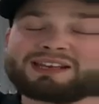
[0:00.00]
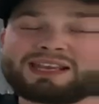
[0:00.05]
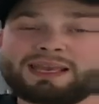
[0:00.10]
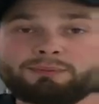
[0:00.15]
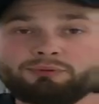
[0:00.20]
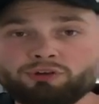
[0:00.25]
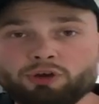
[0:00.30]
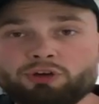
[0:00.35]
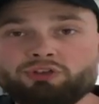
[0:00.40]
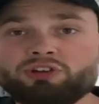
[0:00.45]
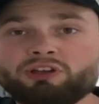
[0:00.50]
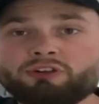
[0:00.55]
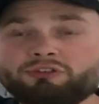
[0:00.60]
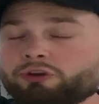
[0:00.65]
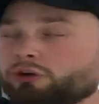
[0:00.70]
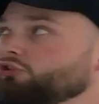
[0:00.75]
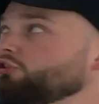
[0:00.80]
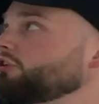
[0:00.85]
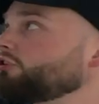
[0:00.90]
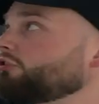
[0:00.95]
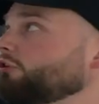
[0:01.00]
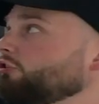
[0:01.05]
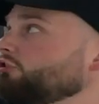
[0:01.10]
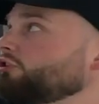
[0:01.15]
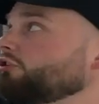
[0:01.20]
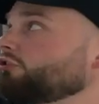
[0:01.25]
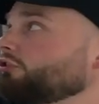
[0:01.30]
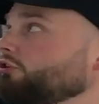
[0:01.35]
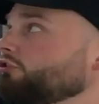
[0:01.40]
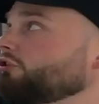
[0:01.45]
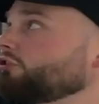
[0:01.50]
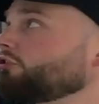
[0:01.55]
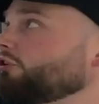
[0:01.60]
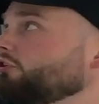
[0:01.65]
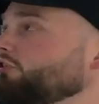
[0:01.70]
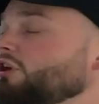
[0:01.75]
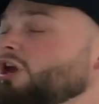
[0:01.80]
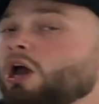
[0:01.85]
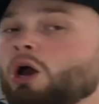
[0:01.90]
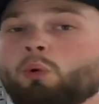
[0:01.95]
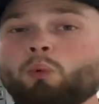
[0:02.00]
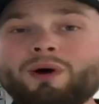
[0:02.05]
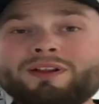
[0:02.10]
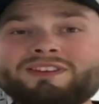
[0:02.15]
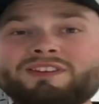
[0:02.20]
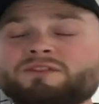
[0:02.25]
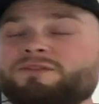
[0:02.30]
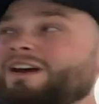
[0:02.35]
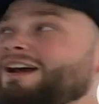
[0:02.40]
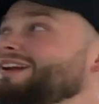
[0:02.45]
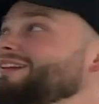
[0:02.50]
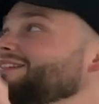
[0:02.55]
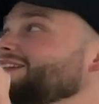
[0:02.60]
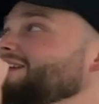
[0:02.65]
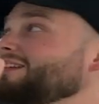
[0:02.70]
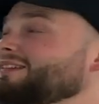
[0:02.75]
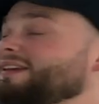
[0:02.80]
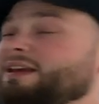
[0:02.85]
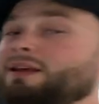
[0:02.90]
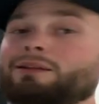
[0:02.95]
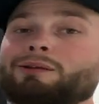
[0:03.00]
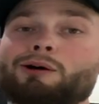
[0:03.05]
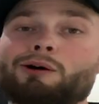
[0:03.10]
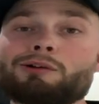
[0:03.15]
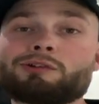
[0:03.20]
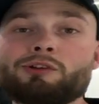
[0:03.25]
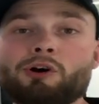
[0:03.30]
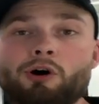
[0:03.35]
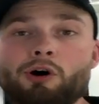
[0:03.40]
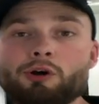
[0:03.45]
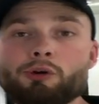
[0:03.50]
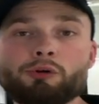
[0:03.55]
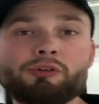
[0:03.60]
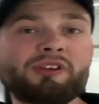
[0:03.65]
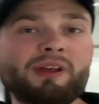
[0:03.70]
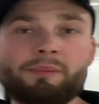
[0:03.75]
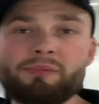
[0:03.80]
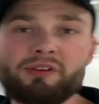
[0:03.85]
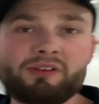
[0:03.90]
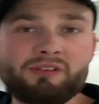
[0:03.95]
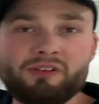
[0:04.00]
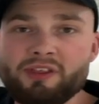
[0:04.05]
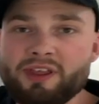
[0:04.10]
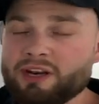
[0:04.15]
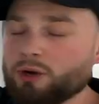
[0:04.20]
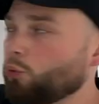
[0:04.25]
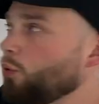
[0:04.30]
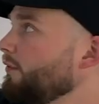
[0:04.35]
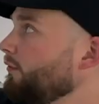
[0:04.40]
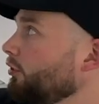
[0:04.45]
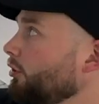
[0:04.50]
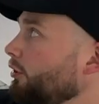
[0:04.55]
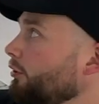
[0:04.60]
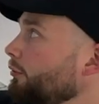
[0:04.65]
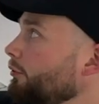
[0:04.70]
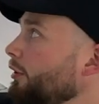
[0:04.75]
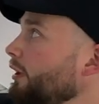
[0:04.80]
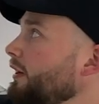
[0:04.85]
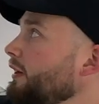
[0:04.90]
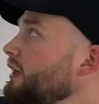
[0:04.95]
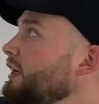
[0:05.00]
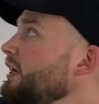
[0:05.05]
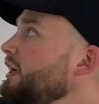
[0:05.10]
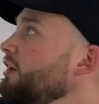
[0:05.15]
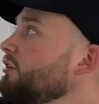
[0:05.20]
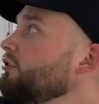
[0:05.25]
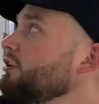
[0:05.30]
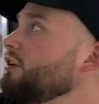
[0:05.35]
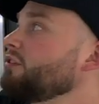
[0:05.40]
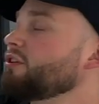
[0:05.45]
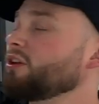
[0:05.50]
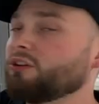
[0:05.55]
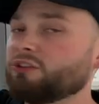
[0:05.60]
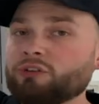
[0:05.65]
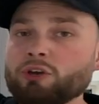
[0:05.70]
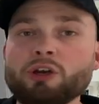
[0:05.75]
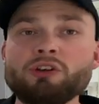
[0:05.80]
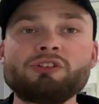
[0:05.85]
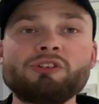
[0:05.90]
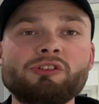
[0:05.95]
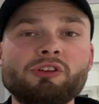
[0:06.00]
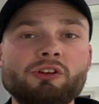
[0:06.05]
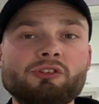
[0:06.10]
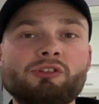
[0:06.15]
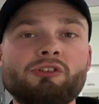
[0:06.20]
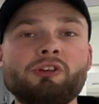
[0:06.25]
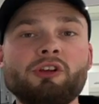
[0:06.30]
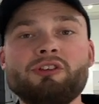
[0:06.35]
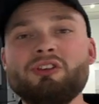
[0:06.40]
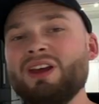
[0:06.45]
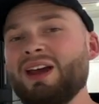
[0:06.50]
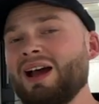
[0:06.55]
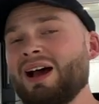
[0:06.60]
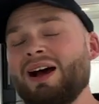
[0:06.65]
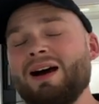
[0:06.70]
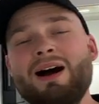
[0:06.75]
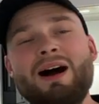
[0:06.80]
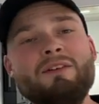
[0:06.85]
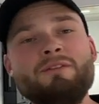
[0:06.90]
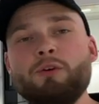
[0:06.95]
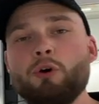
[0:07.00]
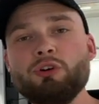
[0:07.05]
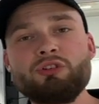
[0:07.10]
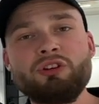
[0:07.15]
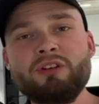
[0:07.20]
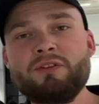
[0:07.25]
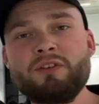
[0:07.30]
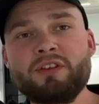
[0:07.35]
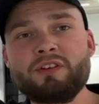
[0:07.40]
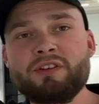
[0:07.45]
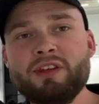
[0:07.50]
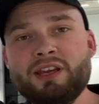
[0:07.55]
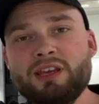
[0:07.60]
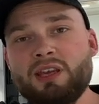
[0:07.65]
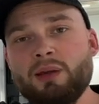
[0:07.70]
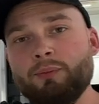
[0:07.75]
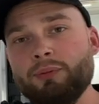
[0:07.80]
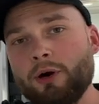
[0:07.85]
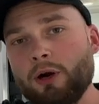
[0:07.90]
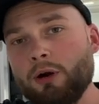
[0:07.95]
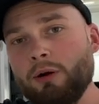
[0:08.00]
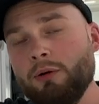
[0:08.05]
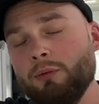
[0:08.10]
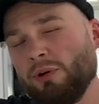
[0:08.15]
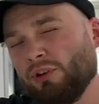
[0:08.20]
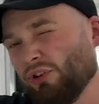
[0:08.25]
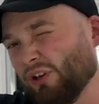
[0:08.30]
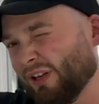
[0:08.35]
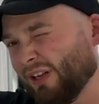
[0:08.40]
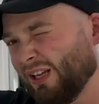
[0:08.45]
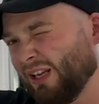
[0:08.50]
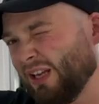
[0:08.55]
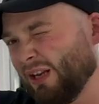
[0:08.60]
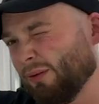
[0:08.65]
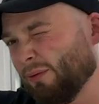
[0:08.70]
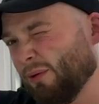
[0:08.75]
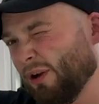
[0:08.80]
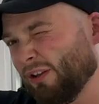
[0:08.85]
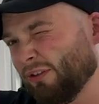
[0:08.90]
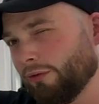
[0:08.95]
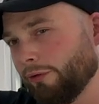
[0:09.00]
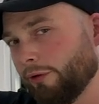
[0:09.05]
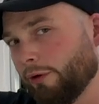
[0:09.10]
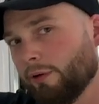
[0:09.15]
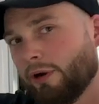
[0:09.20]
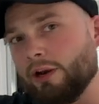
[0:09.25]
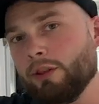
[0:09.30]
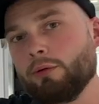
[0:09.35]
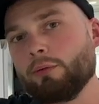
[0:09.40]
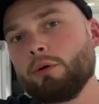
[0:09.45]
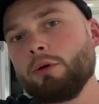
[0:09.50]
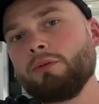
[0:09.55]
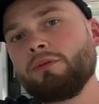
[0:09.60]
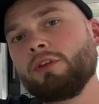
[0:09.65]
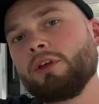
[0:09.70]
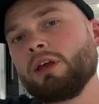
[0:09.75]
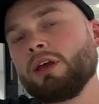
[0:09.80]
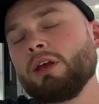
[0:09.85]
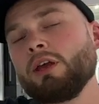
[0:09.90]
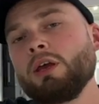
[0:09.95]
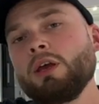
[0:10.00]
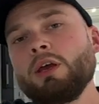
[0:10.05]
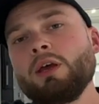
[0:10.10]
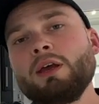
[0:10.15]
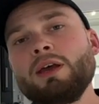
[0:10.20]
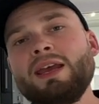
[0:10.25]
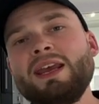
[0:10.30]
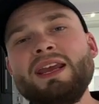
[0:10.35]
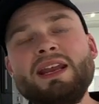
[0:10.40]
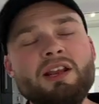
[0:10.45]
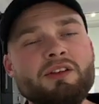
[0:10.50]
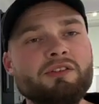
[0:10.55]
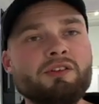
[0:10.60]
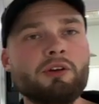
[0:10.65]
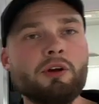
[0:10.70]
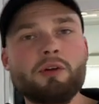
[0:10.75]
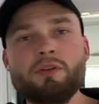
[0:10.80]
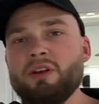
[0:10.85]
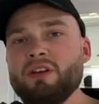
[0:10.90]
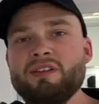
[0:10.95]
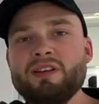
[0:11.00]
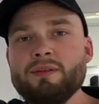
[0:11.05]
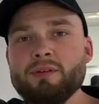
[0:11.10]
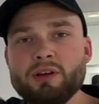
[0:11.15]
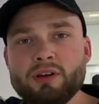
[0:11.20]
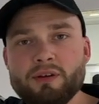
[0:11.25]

keep searching and searching and searching and searching and searching. Once it's found, it's going to say locked on or something to that equivalent, right? So it's going to search and search and search. Unfortunately for the Sat King Pro, which I can hear rustling around the roof there, he doesn't know that he's never going